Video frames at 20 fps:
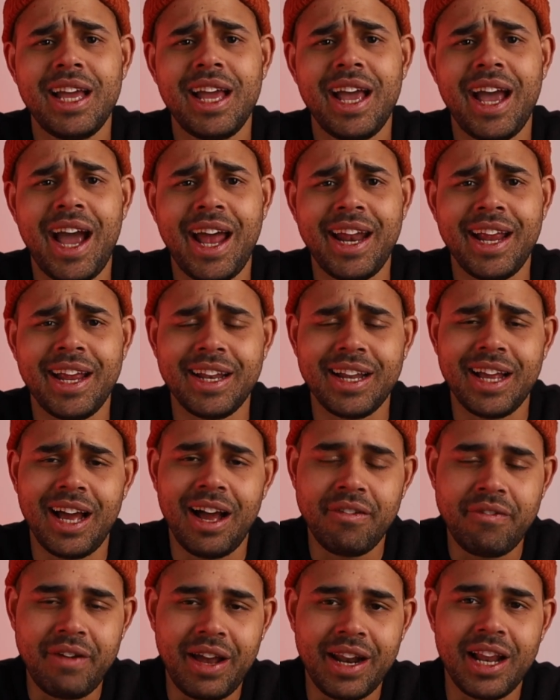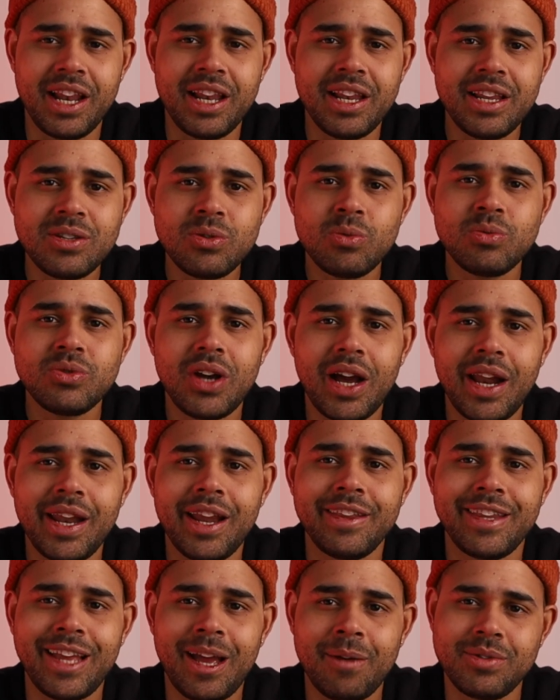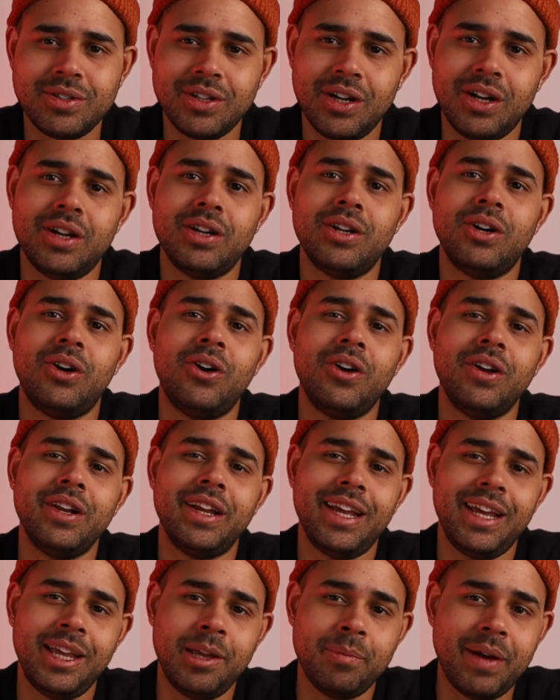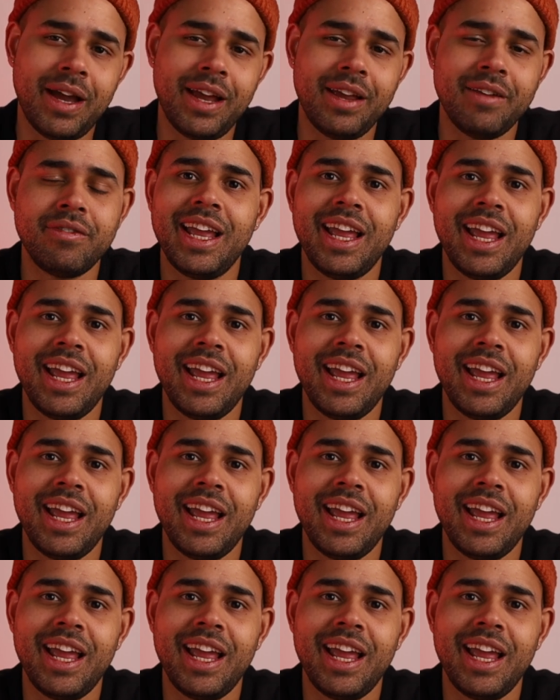and then I found a little tiny adapter on eBay.